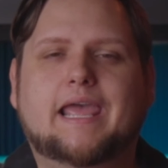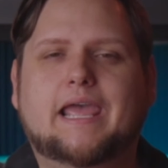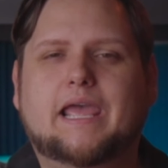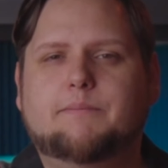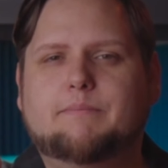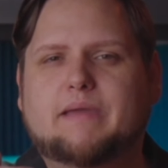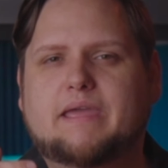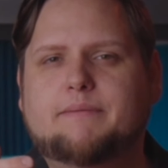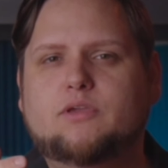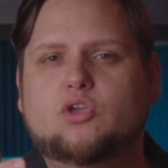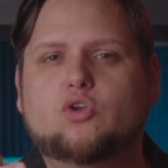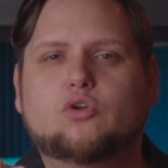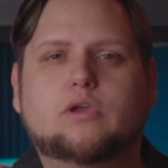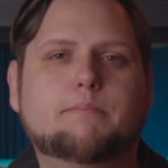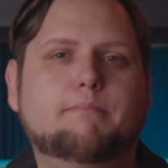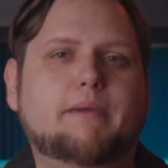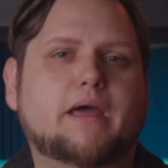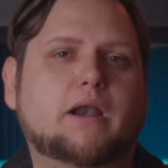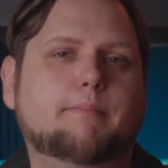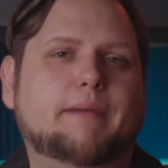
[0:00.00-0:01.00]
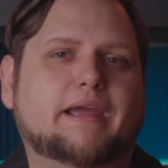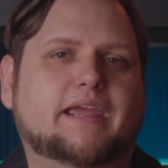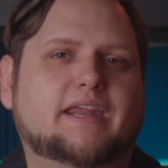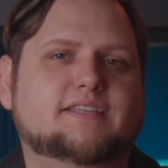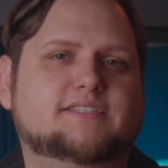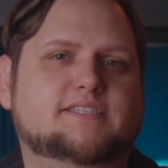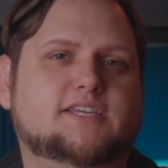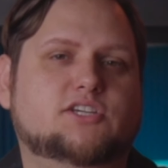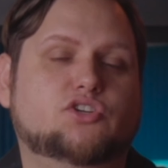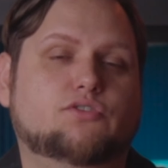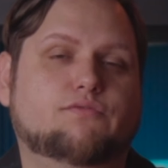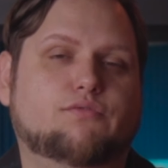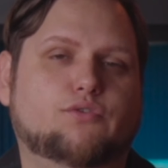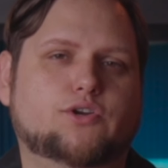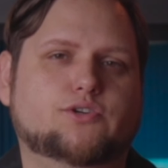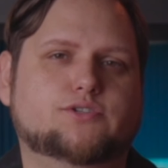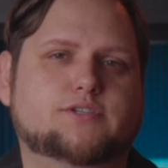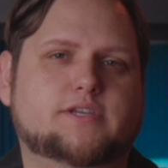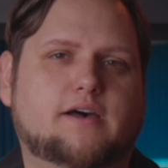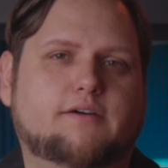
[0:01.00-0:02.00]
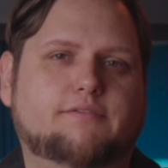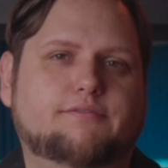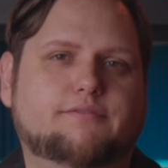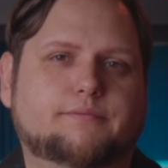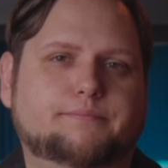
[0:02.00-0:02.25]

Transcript: and maybe you can better make a decision for yourself.